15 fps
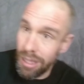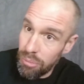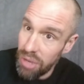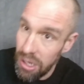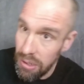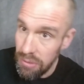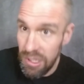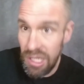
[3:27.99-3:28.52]

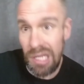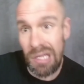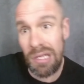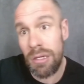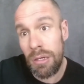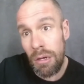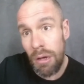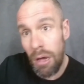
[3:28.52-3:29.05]
Apparently,
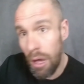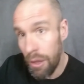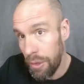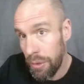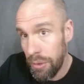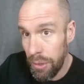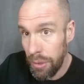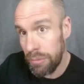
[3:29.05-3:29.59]
all
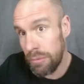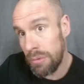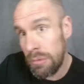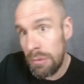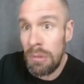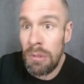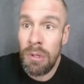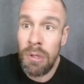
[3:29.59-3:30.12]
alone,
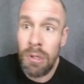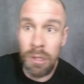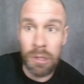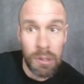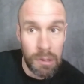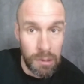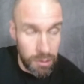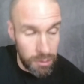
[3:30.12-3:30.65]

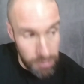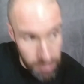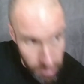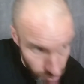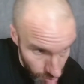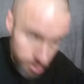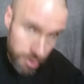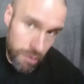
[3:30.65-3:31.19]

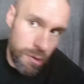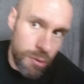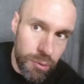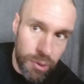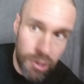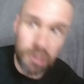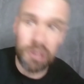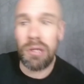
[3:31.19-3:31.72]
while we were at
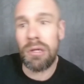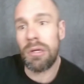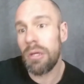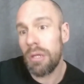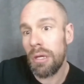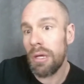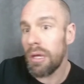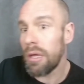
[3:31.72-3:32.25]
work,
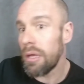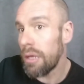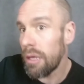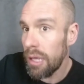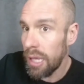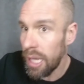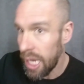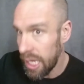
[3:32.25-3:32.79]

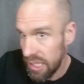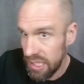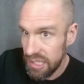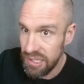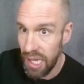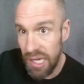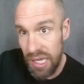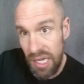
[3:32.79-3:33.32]
Anna
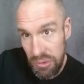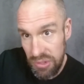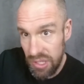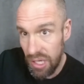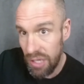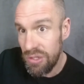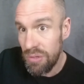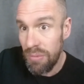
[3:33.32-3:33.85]
decided it was
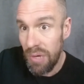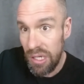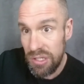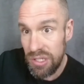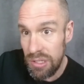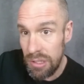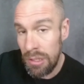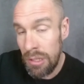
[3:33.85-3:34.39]
all too
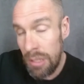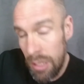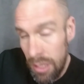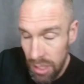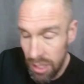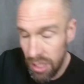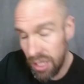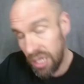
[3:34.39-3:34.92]
much,
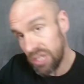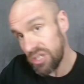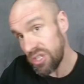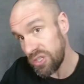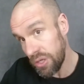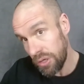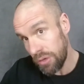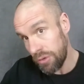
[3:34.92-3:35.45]
and she
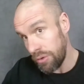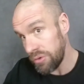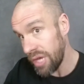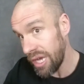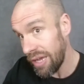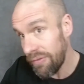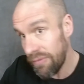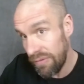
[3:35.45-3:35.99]
took her own
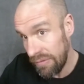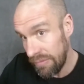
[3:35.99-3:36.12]
life.